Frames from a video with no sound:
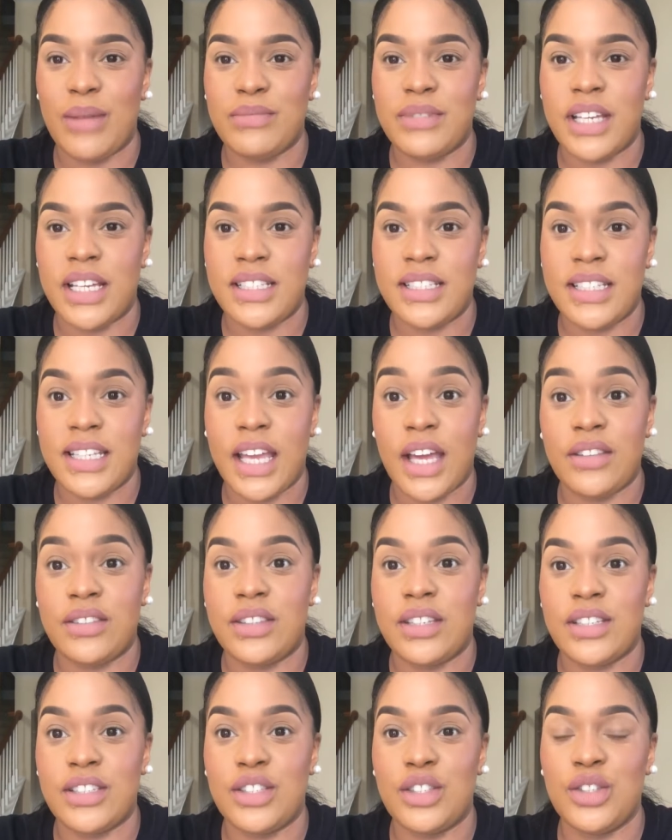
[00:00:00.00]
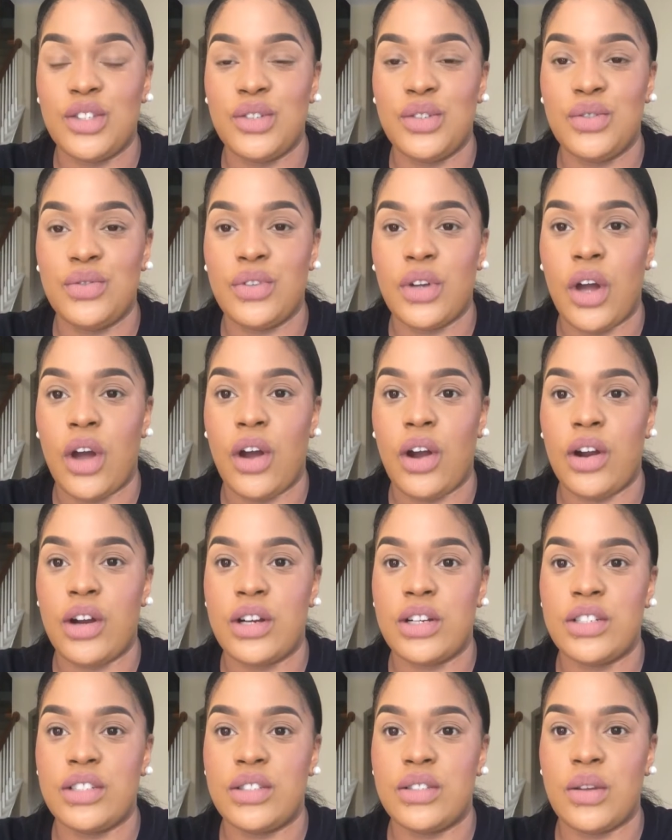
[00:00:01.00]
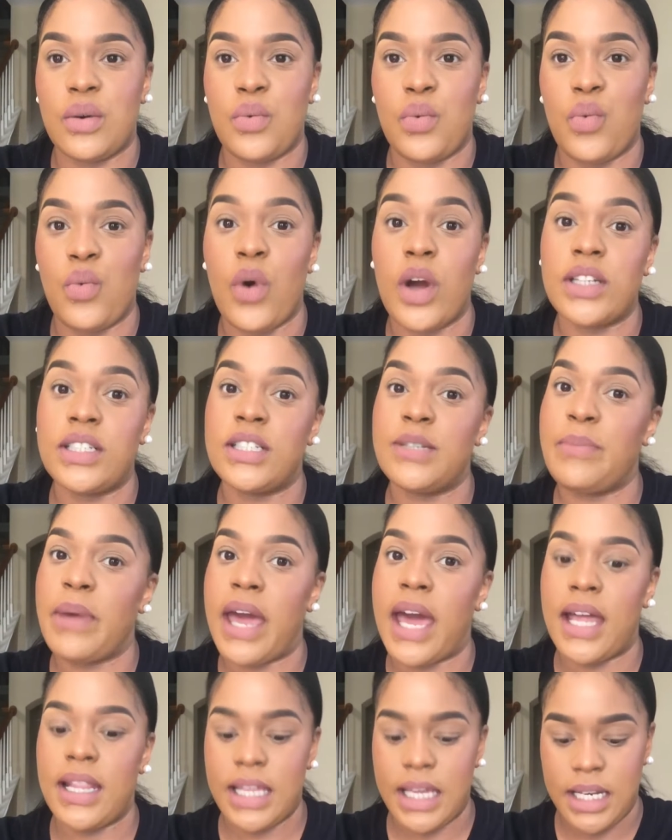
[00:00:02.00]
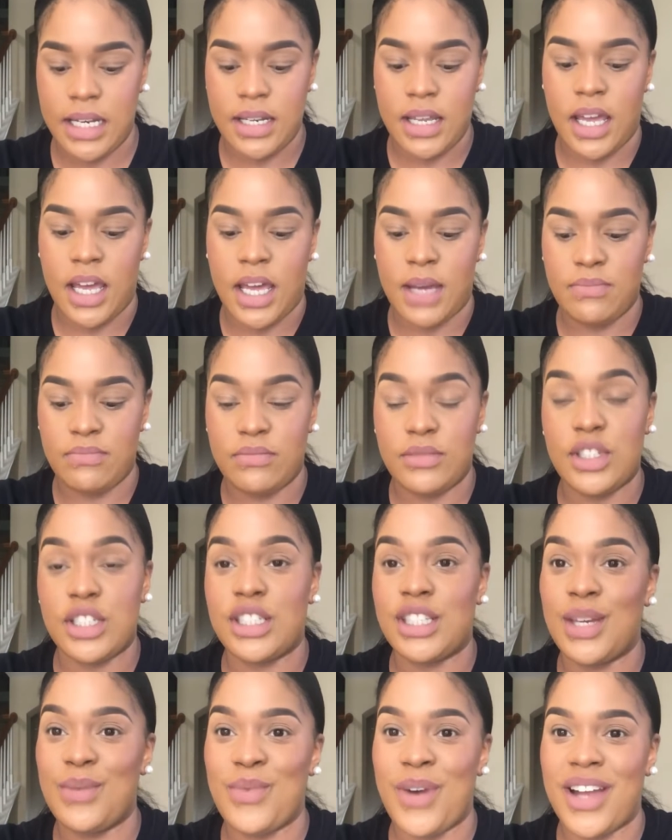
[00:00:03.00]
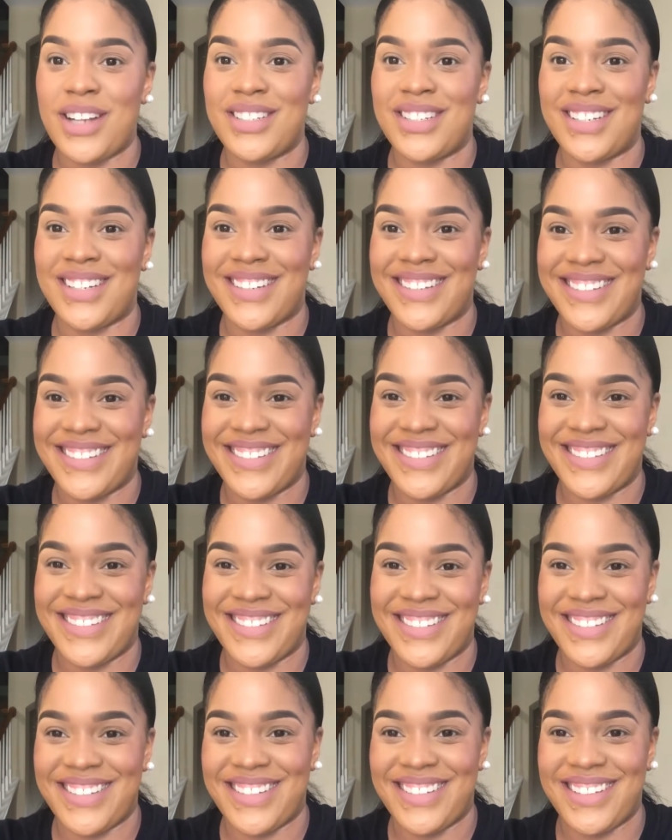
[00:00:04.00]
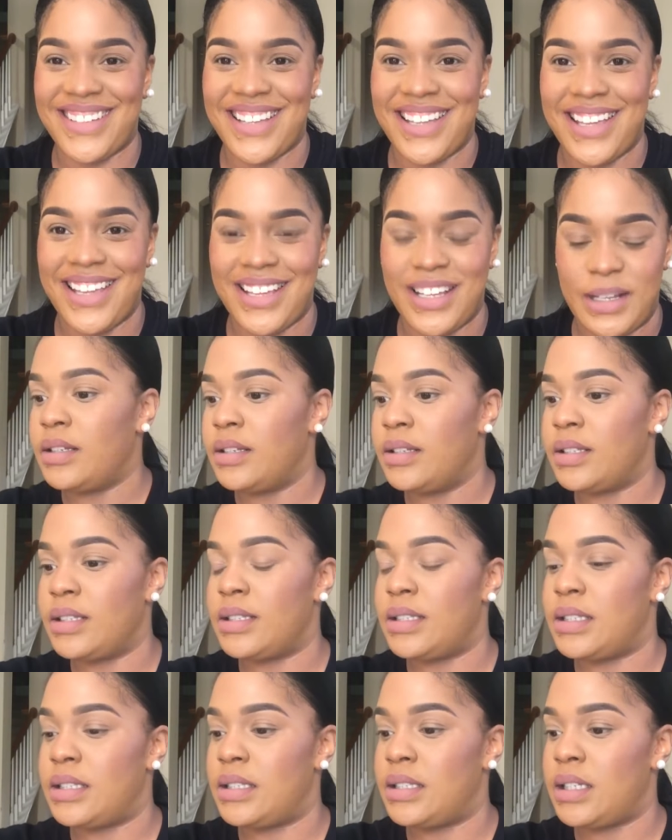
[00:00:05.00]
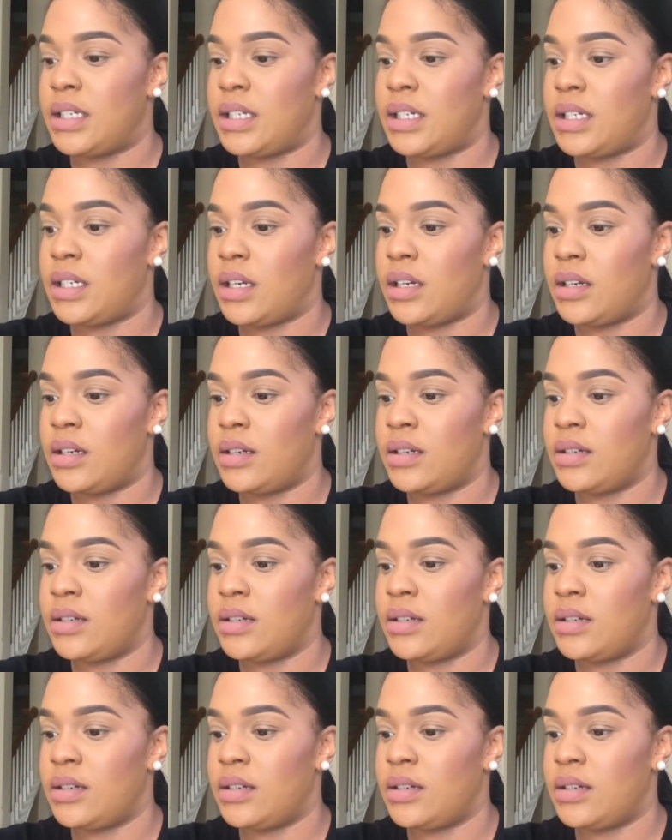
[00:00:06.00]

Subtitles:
testing out this new Nars Wanted palette, just keep watching. Let's see.